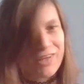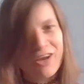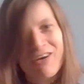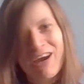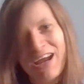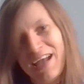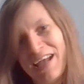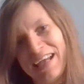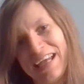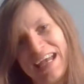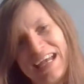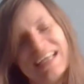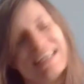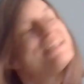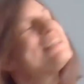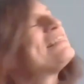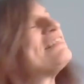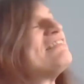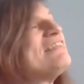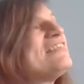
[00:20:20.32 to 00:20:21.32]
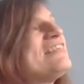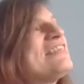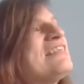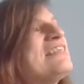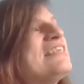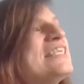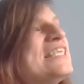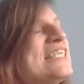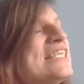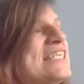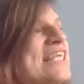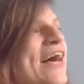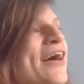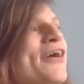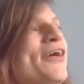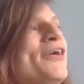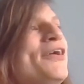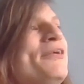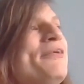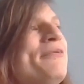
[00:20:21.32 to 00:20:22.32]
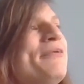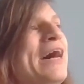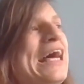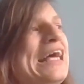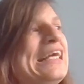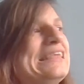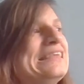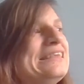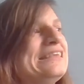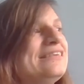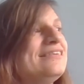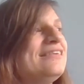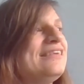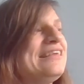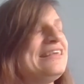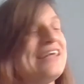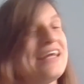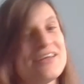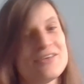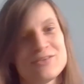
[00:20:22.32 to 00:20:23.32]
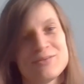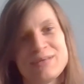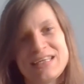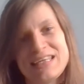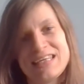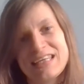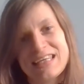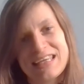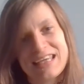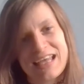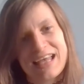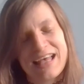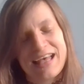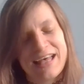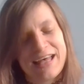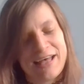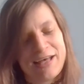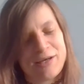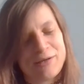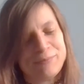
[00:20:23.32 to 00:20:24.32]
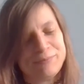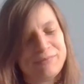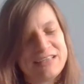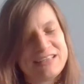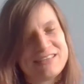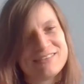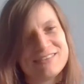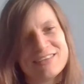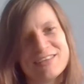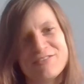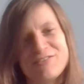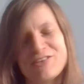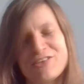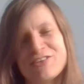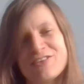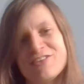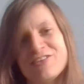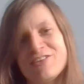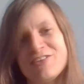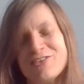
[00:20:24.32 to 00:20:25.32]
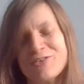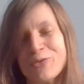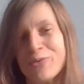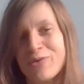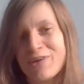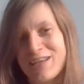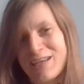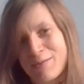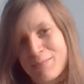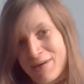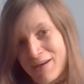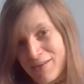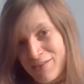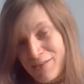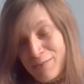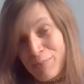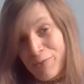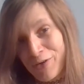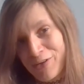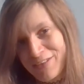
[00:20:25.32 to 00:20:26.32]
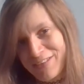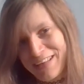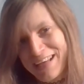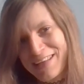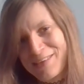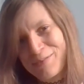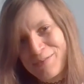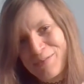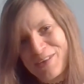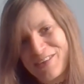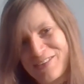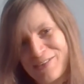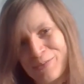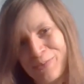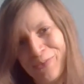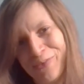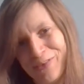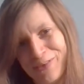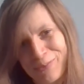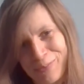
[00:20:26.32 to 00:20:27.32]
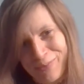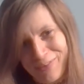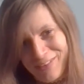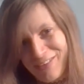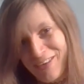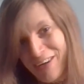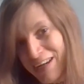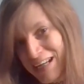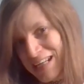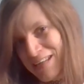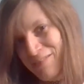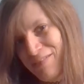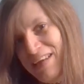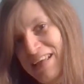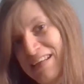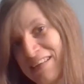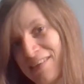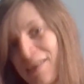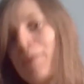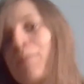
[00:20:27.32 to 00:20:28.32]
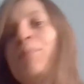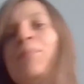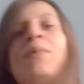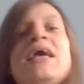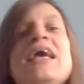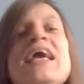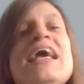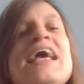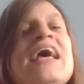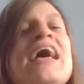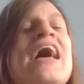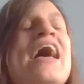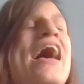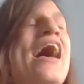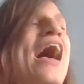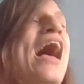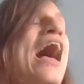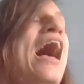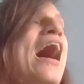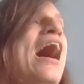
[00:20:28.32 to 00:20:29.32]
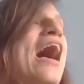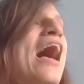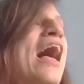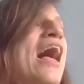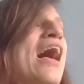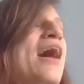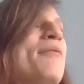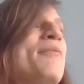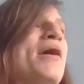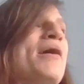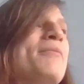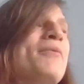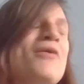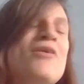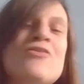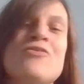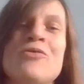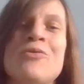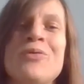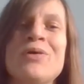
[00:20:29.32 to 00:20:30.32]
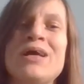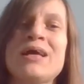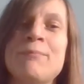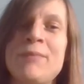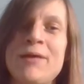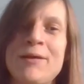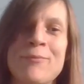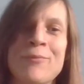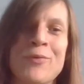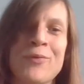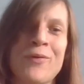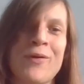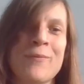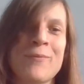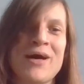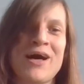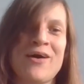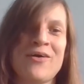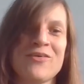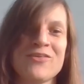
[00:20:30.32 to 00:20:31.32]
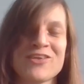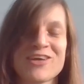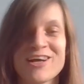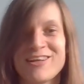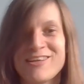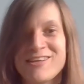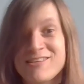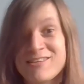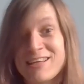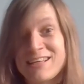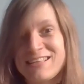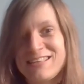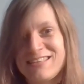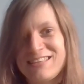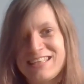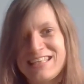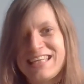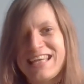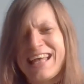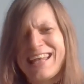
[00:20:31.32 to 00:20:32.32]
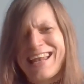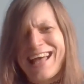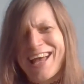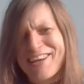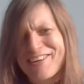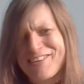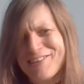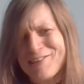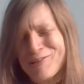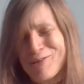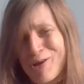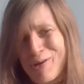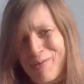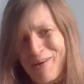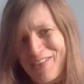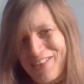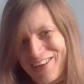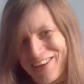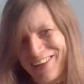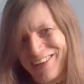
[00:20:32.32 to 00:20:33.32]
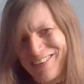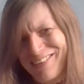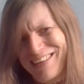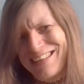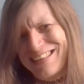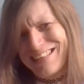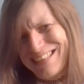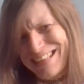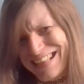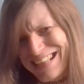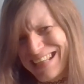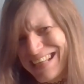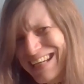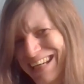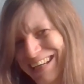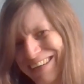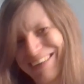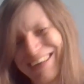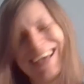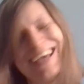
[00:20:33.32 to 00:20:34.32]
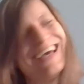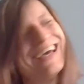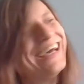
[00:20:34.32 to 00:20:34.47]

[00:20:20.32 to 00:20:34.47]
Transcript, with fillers: right, okay. So next week, um, instead of just talking about the process, which is what this one has kind of ended up being, um, I'm going to talk a bit more about the colours I see and actually talk about the colours I see. Because